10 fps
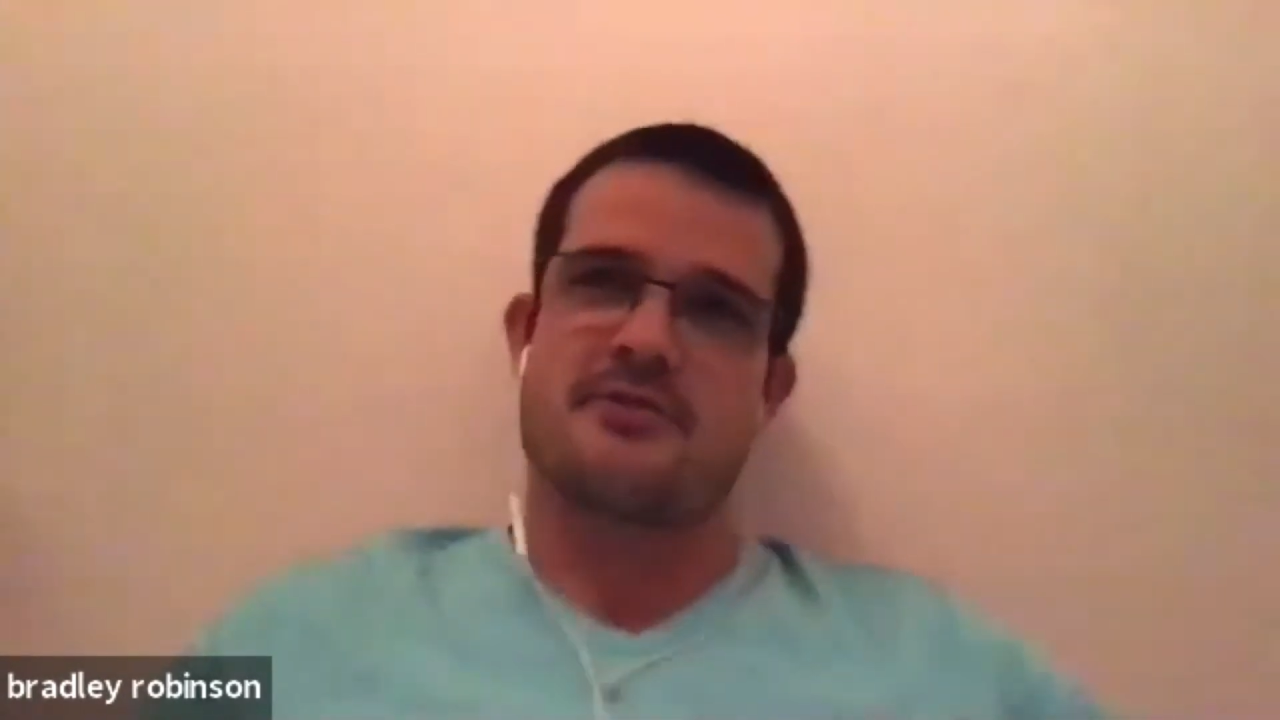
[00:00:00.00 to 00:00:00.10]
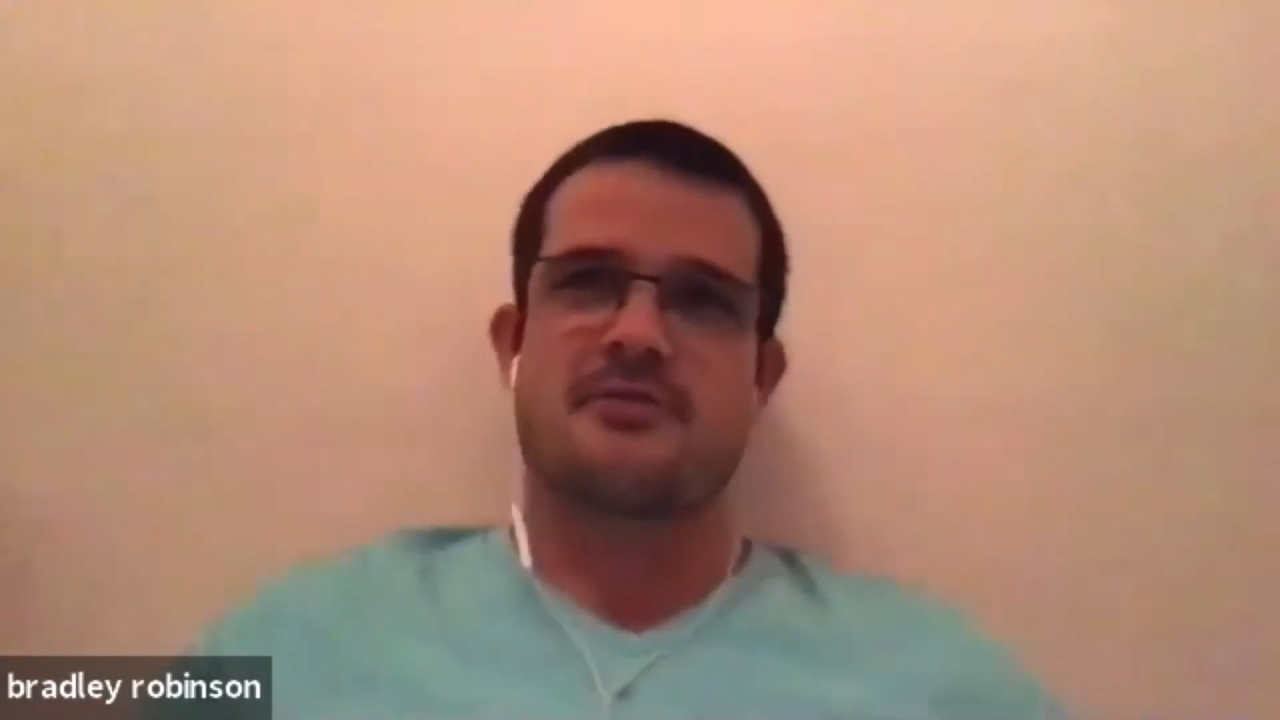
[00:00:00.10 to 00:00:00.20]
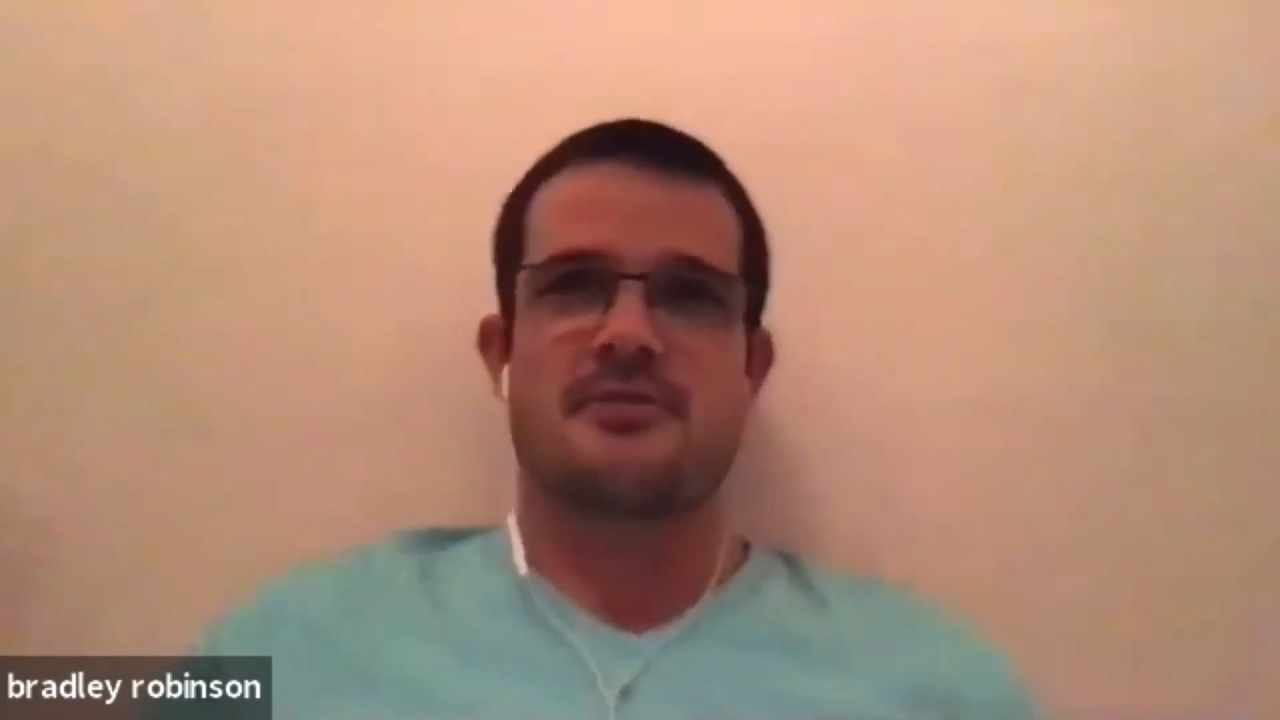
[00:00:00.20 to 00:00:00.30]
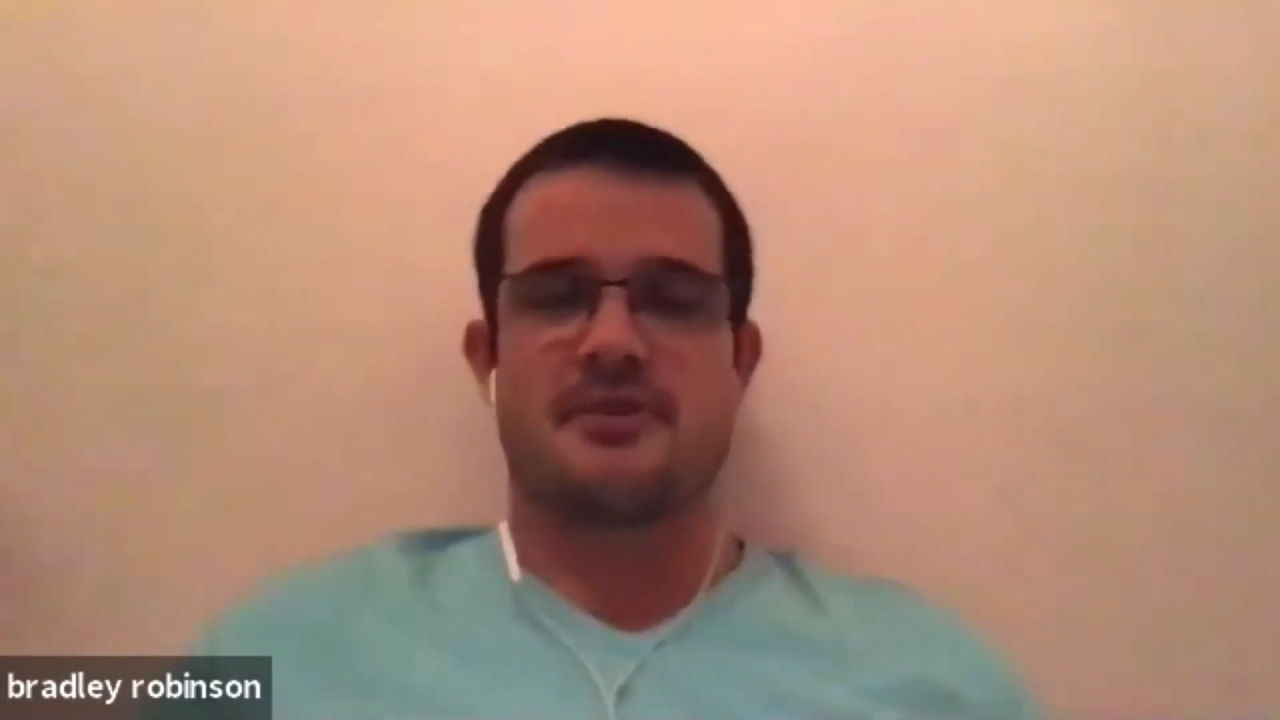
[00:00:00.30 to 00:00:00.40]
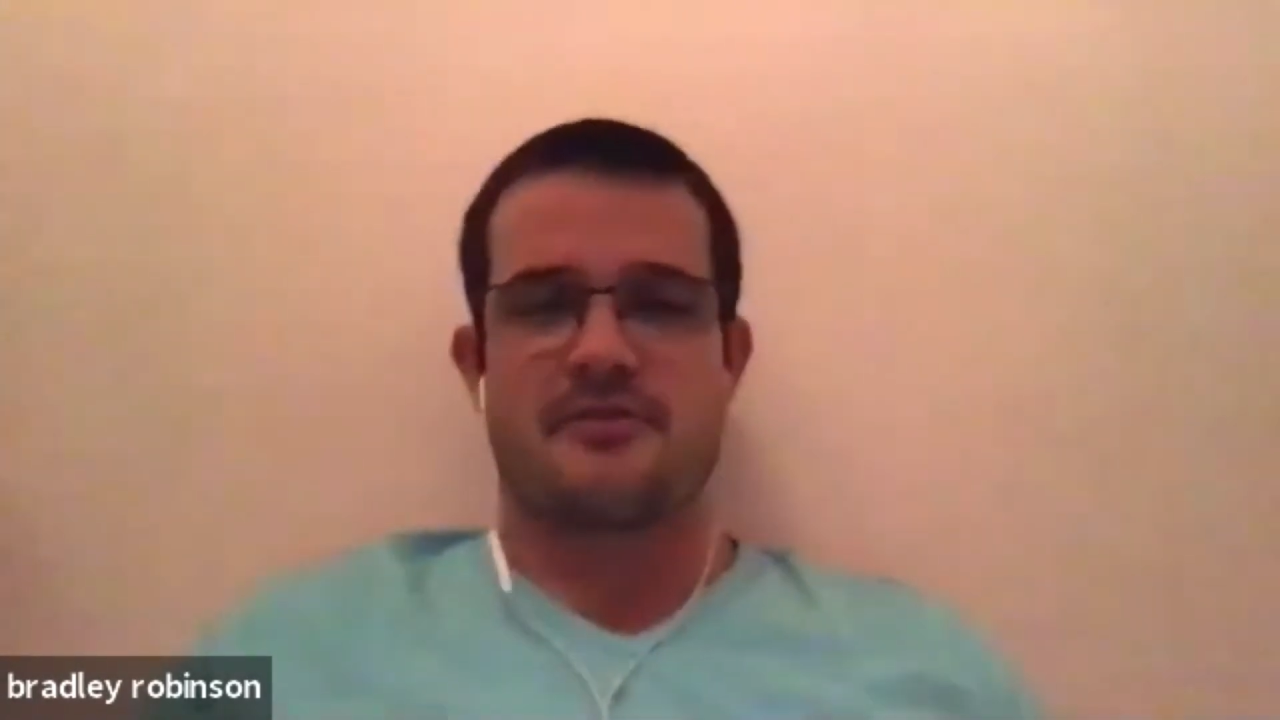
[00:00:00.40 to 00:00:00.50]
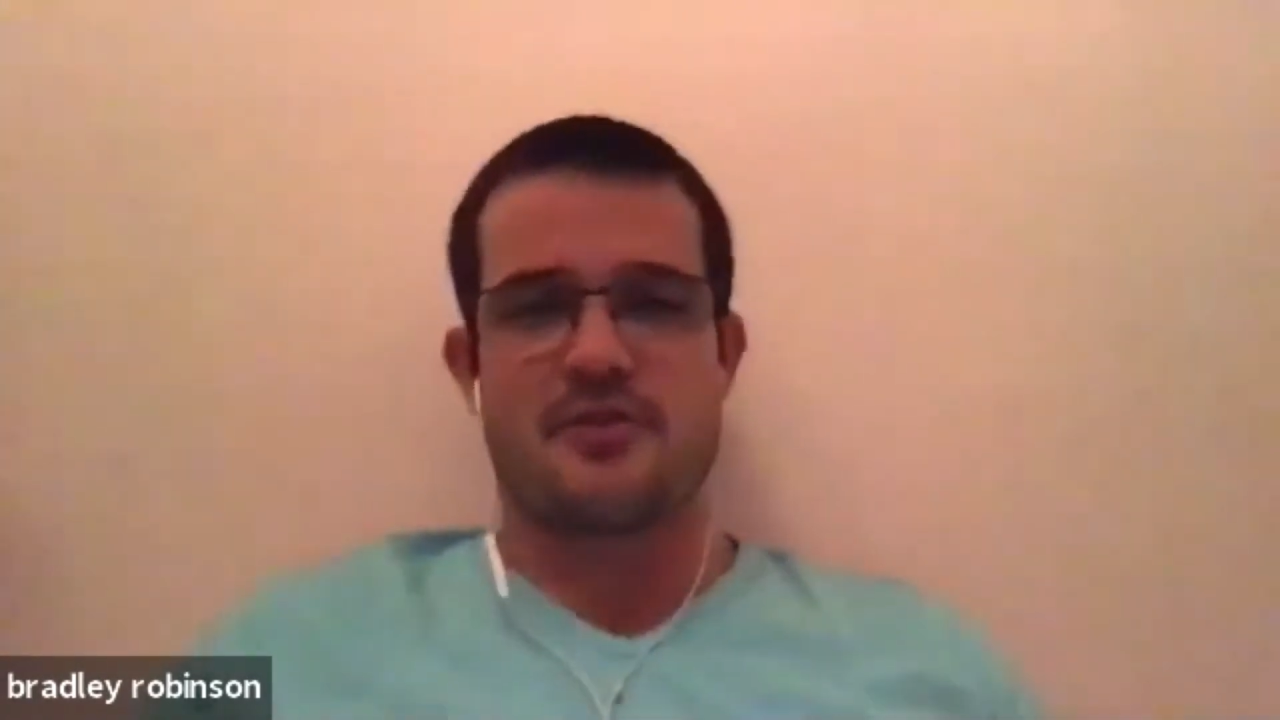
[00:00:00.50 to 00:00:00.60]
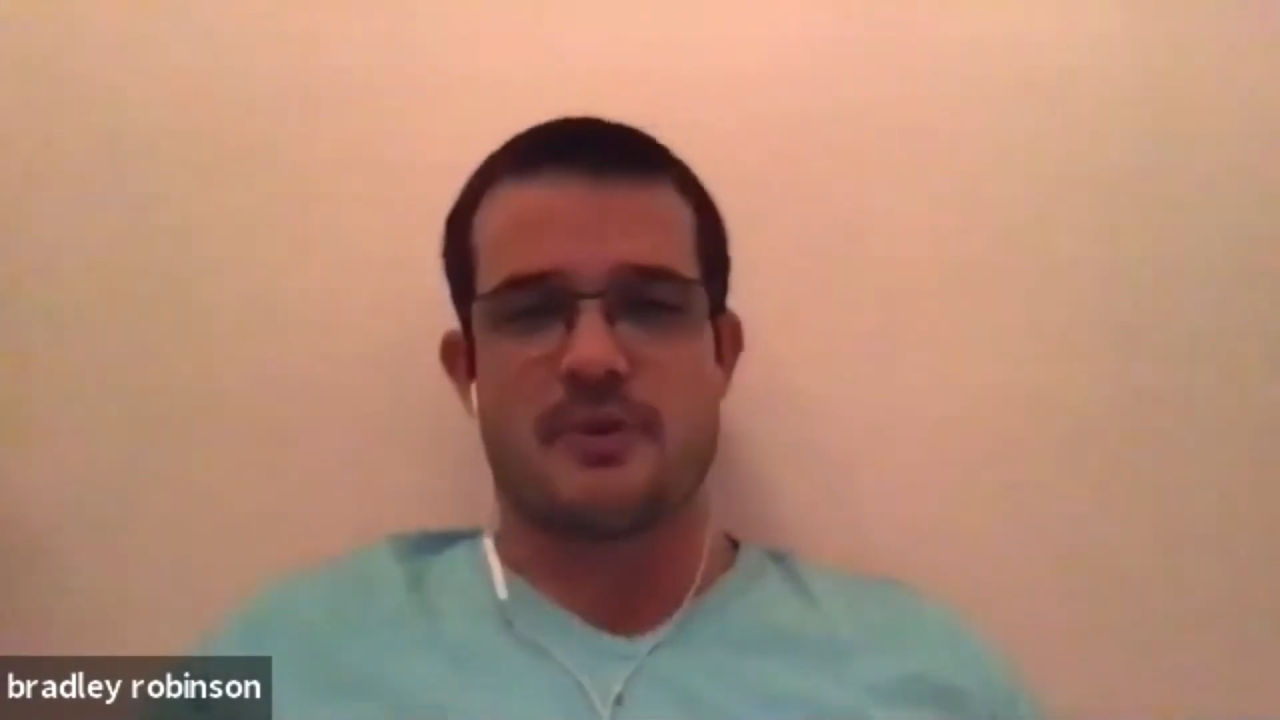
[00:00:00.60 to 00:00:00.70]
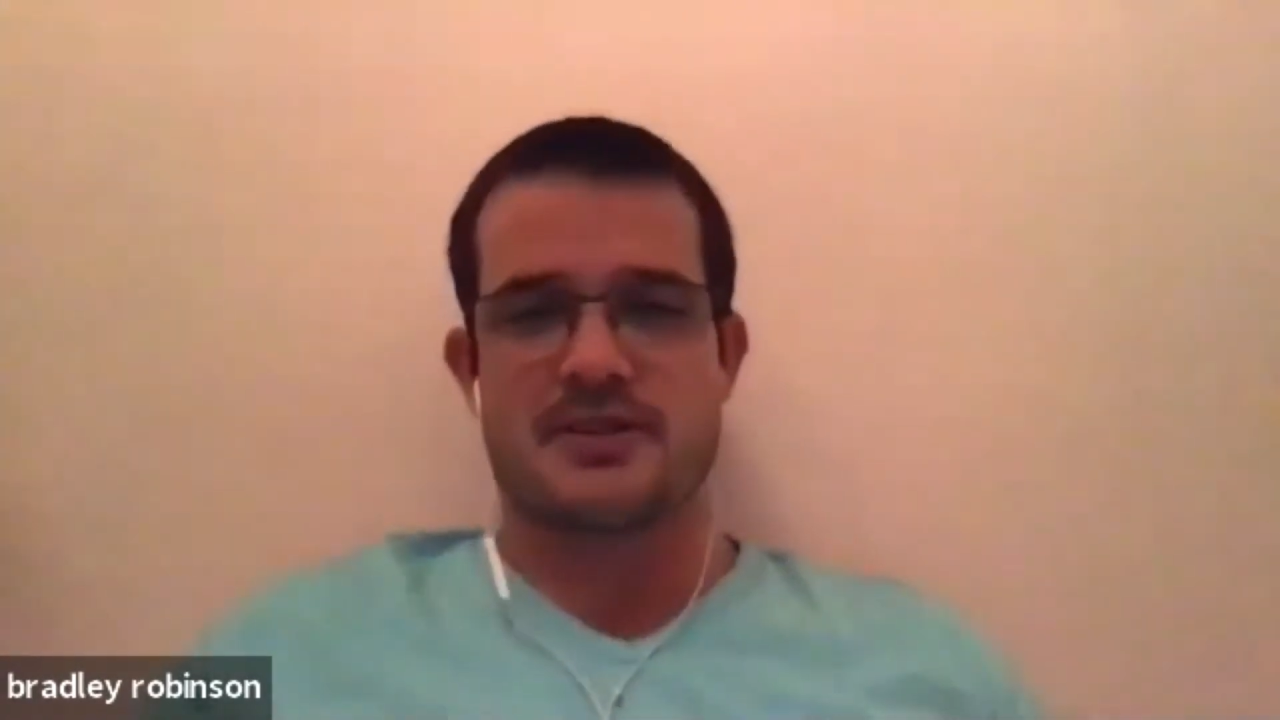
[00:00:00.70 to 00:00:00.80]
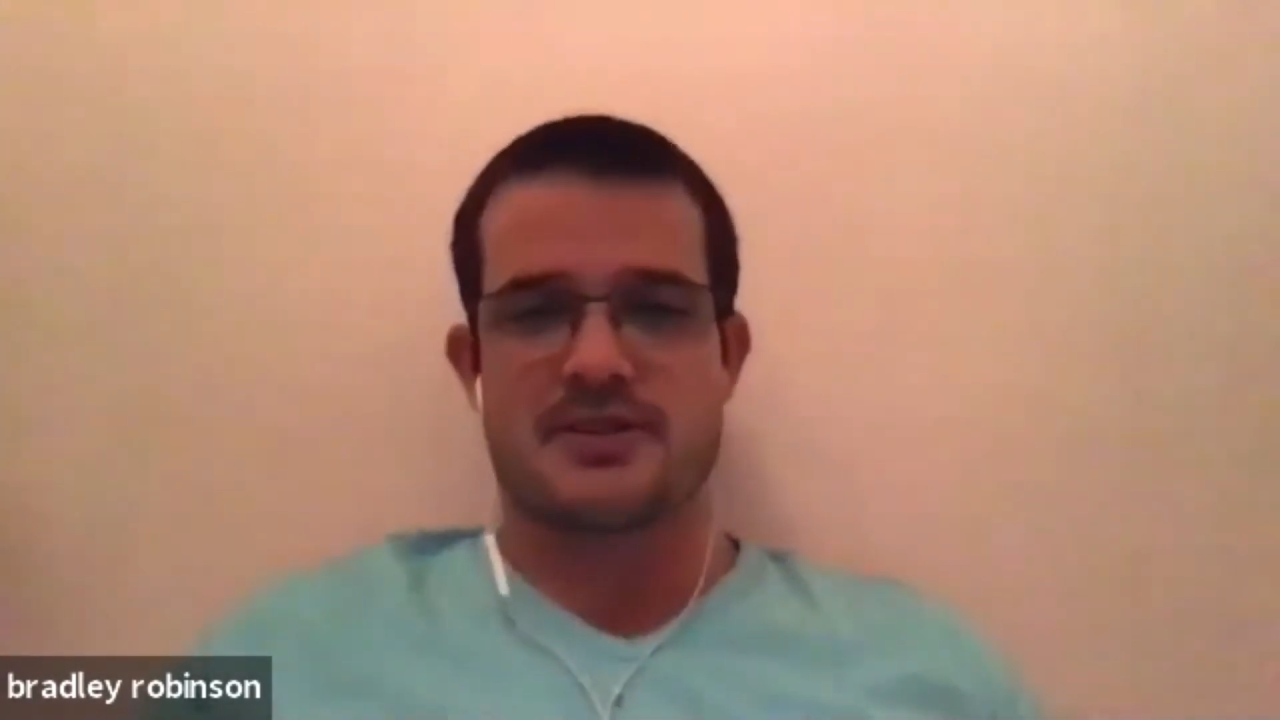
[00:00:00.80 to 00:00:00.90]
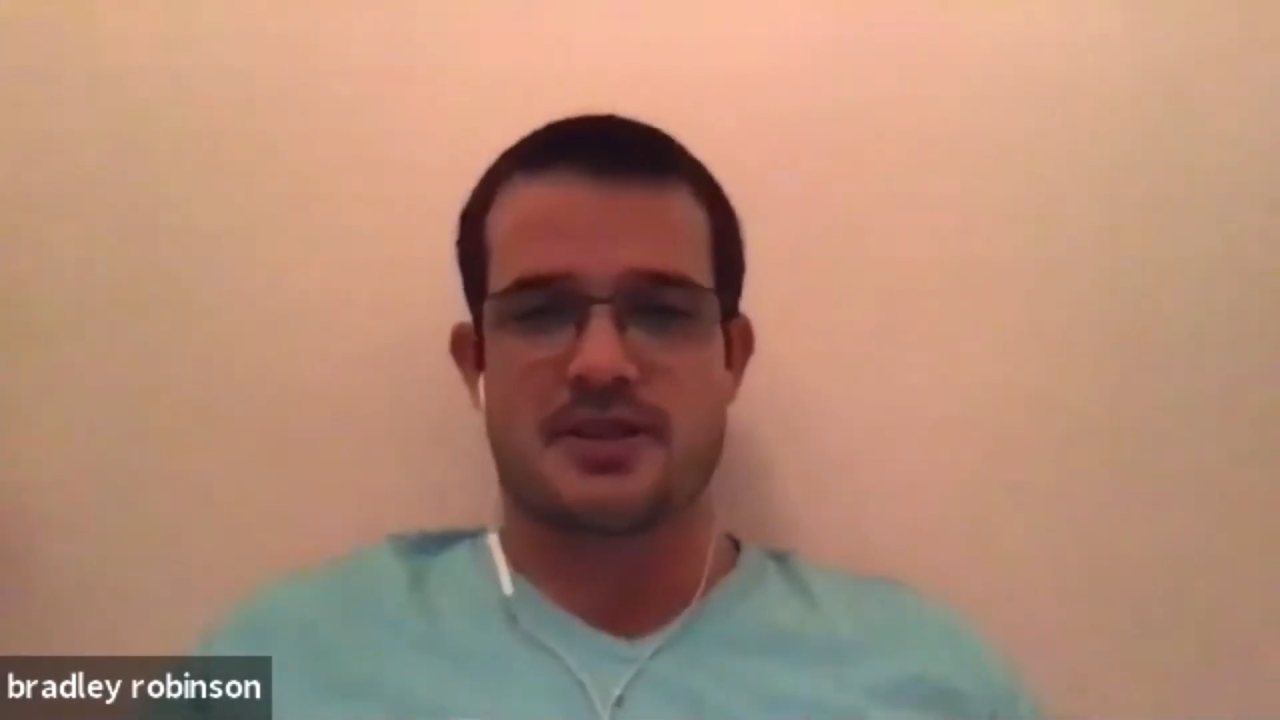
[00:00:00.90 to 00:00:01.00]
a few months
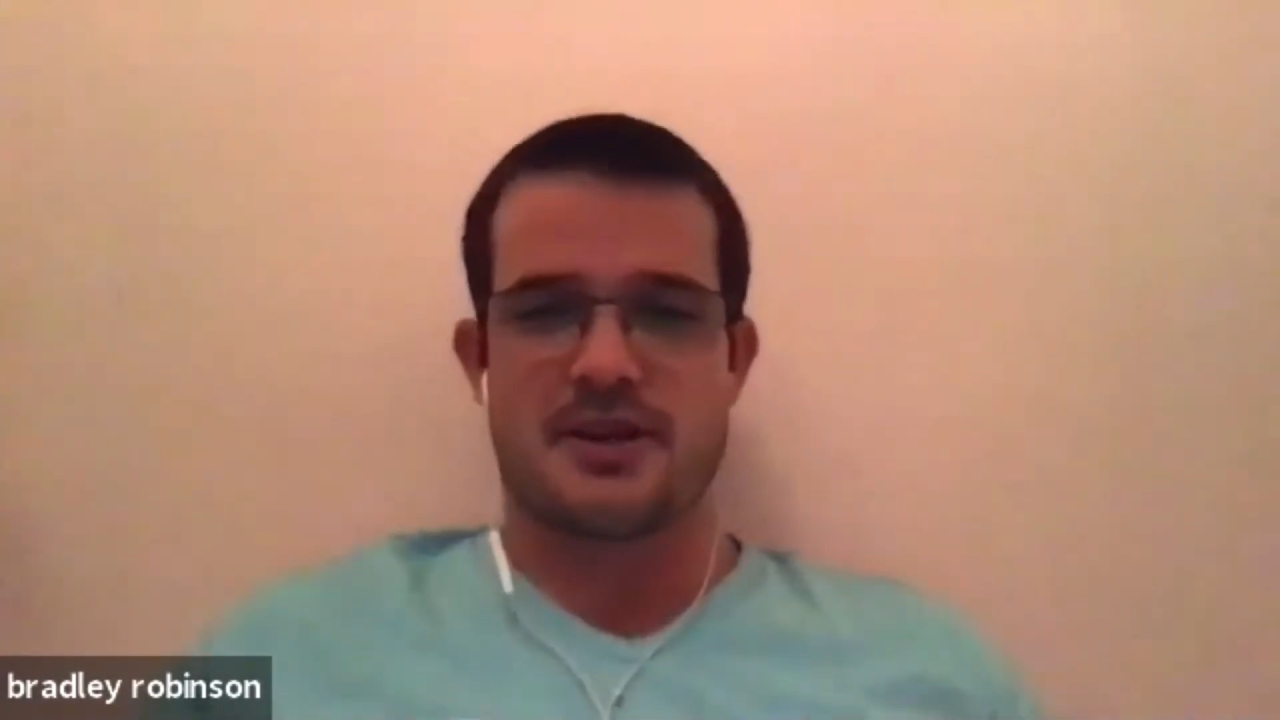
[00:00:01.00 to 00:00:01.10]
ago,